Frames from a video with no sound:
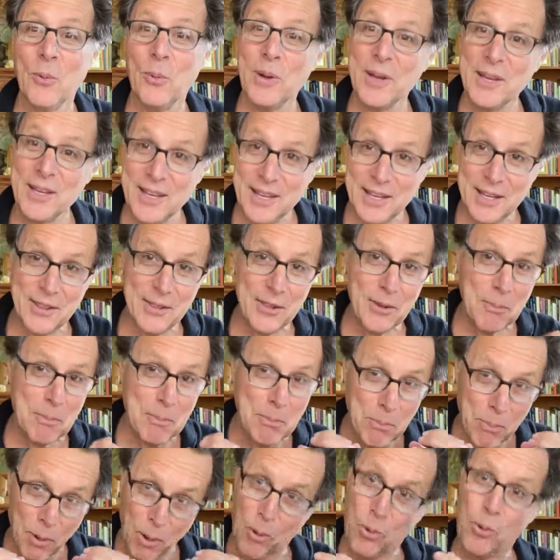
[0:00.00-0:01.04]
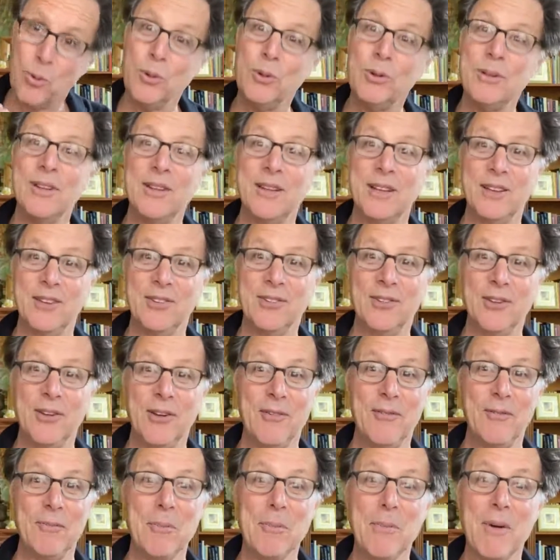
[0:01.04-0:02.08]
We need the boldness
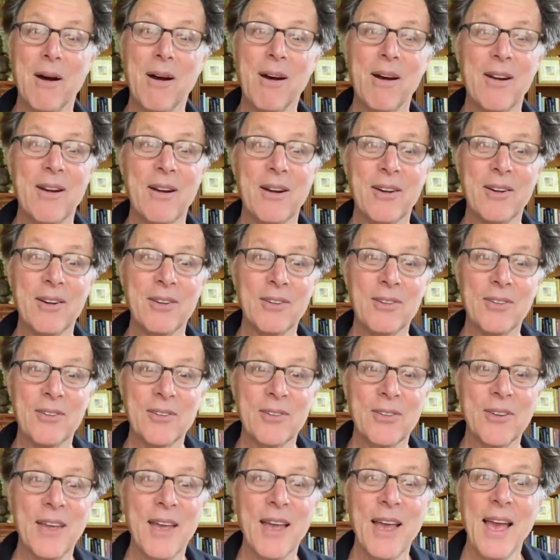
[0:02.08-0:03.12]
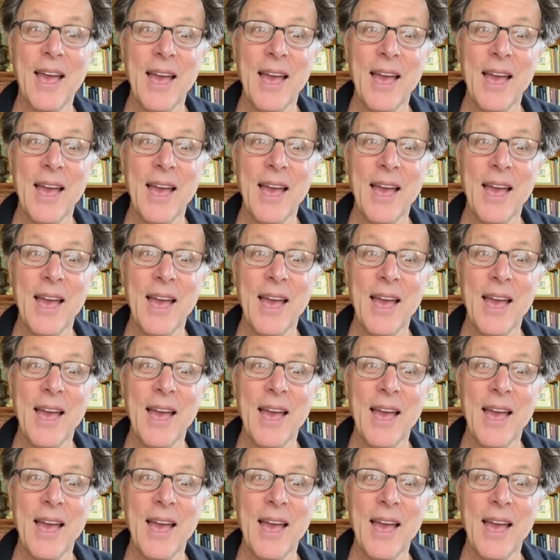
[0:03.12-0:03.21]
of Mars,